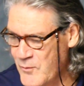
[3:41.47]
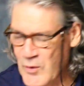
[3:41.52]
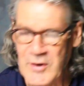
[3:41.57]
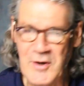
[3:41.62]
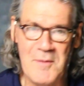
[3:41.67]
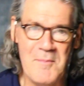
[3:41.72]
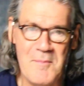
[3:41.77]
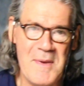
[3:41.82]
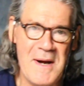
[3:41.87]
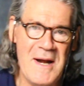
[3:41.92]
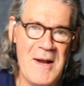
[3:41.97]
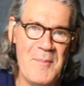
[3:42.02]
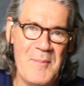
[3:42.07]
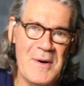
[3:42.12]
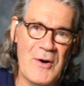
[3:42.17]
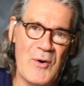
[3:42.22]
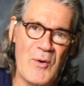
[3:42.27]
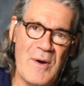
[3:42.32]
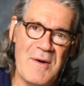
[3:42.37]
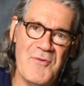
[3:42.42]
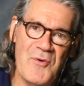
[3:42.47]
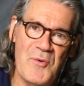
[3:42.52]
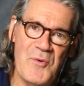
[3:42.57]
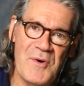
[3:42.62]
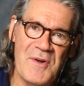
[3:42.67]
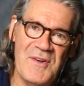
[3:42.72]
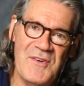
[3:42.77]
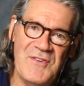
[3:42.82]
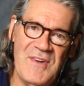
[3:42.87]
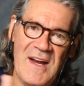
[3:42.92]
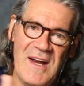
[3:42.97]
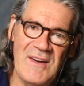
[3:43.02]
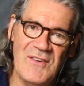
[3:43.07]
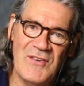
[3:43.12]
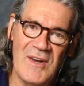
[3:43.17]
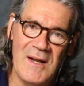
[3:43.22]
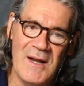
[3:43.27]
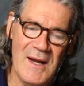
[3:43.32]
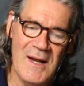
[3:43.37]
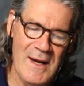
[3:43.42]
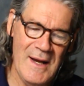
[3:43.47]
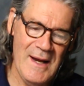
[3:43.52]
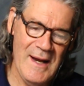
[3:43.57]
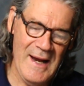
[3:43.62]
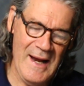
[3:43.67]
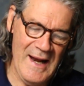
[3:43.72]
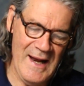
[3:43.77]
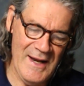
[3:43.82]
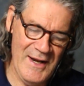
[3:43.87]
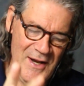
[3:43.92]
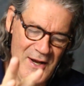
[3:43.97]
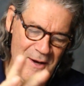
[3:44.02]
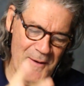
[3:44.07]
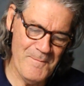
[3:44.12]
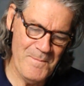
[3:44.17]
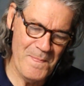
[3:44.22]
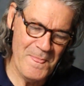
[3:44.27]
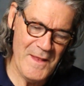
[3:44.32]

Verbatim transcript: we're going to meet up in Greenville one of these days, and and uh,